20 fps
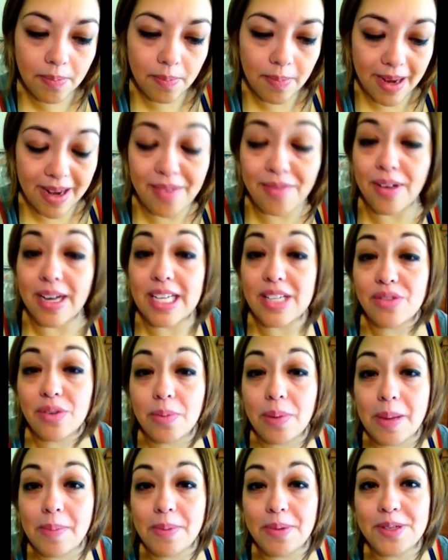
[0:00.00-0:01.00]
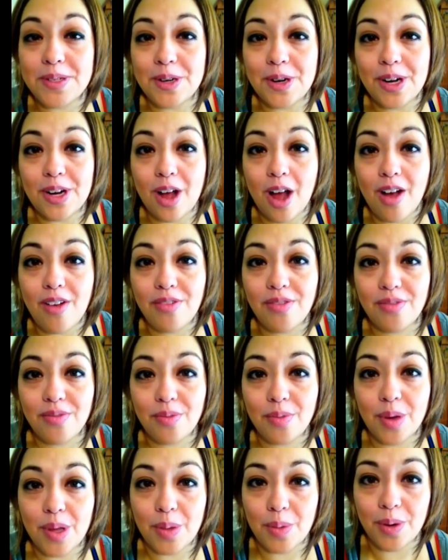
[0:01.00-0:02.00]
My advice for people starting
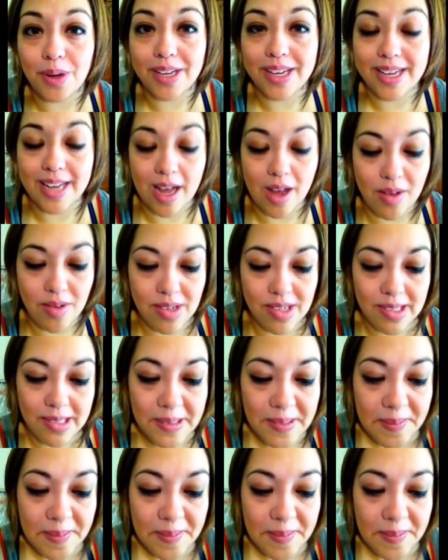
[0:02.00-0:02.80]
off with working out,